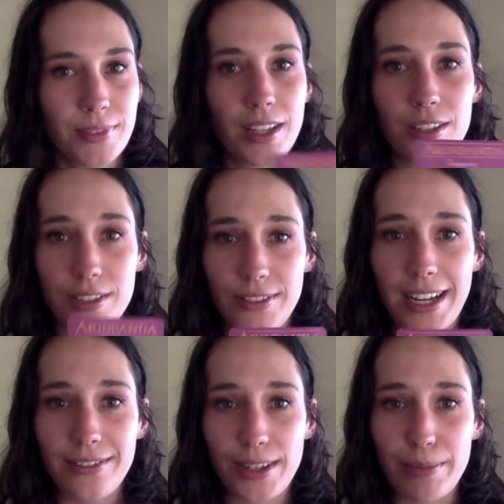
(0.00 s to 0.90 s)

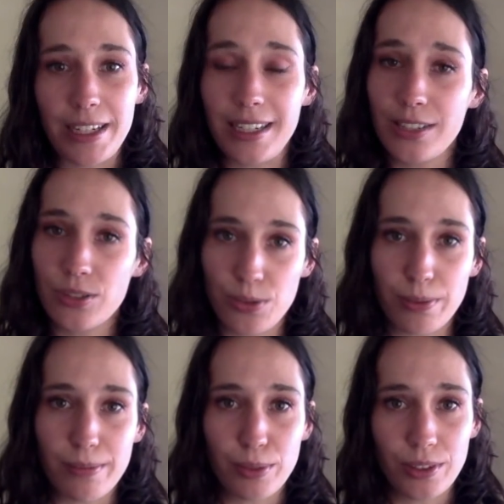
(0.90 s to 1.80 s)
Divine feminine is super
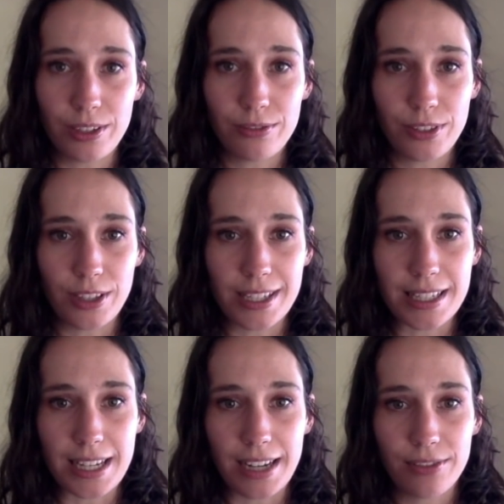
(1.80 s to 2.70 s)
important for you this
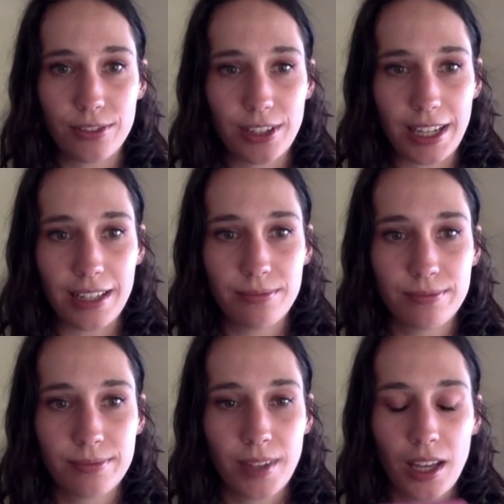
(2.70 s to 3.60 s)
life, okay?
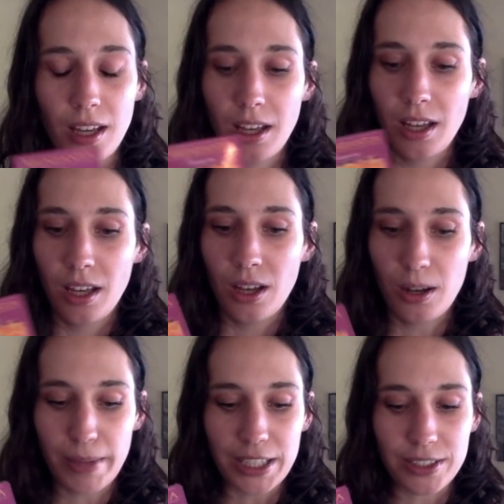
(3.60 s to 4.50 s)
Oh
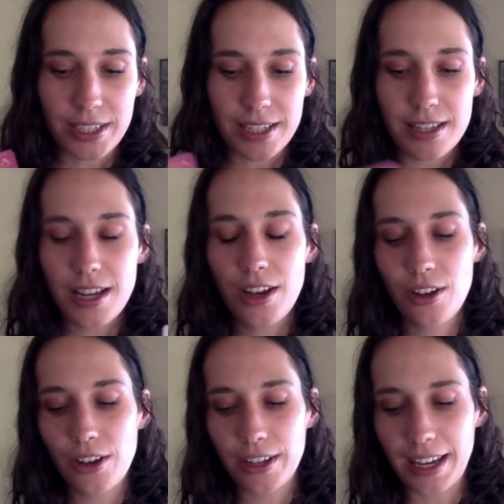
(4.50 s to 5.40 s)
my goodness.
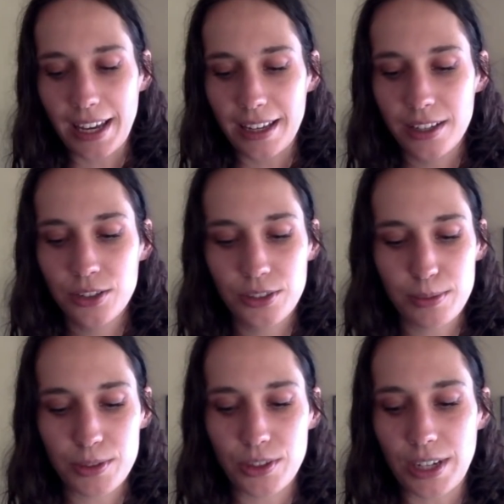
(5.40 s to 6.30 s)
Okay, group
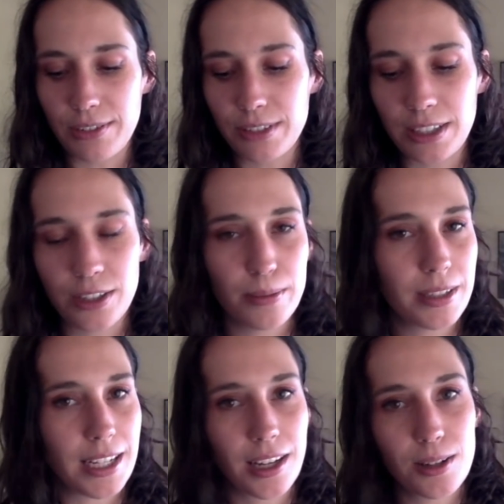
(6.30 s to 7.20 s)
2, I really hope
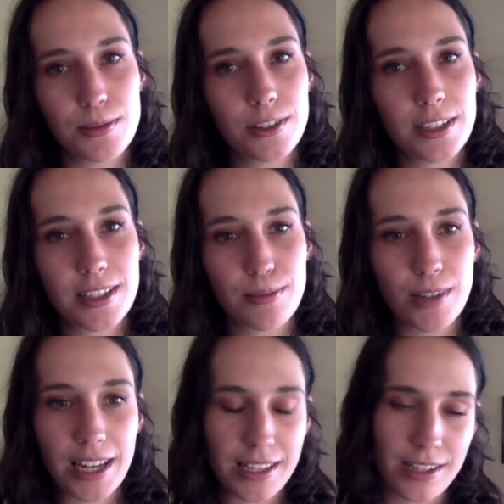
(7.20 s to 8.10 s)
that helped you in some
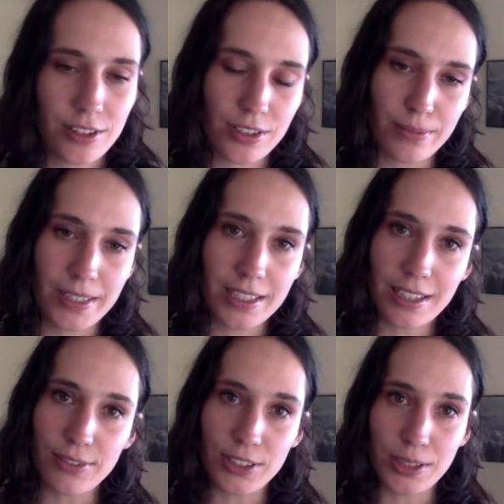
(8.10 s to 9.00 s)
way. I send you so much
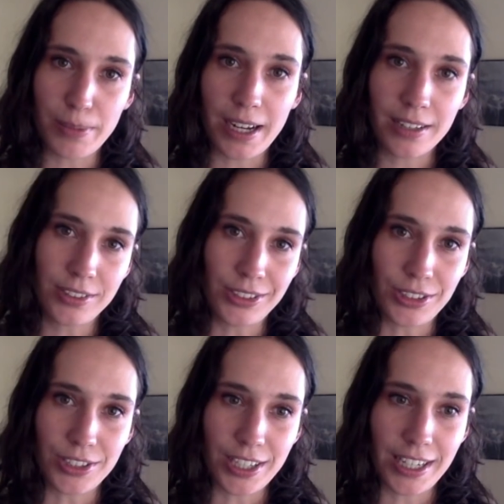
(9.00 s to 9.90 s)
love on your path, on your
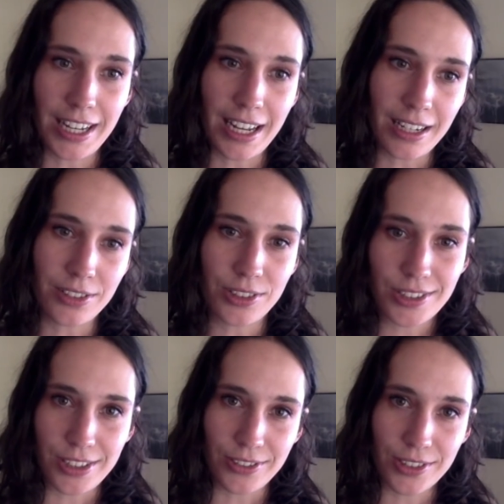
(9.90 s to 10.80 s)
journey, and I'll talk
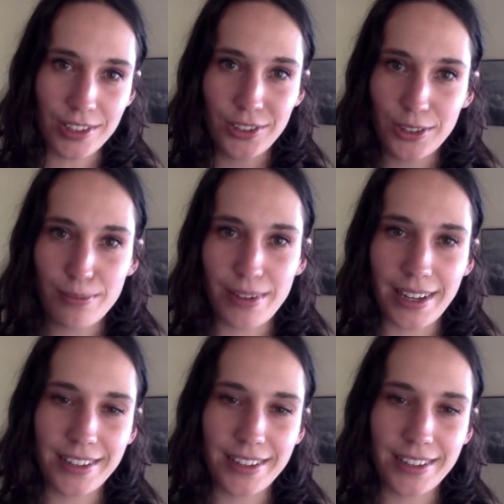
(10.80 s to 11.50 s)
to you real soon. Goodbye.